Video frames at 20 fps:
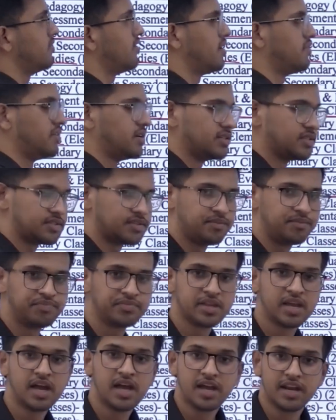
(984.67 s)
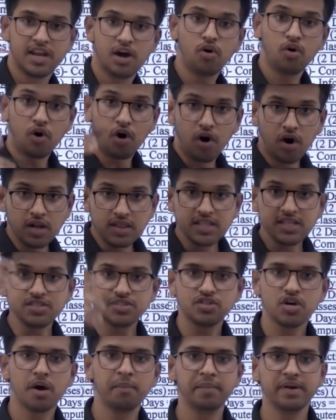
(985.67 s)
hours. Now all these
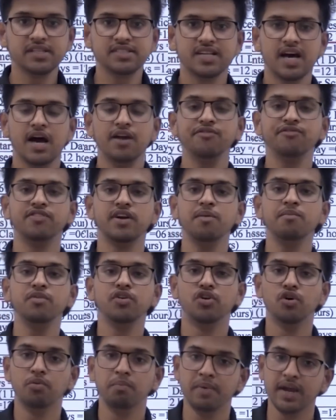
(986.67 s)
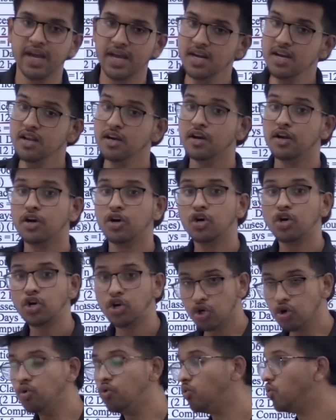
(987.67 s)
topics are from domain
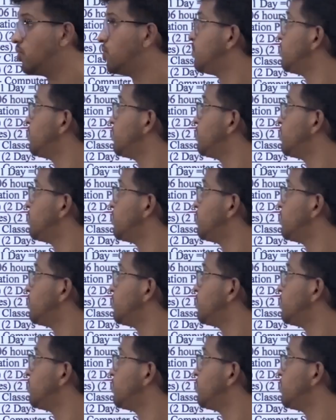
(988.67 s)
2,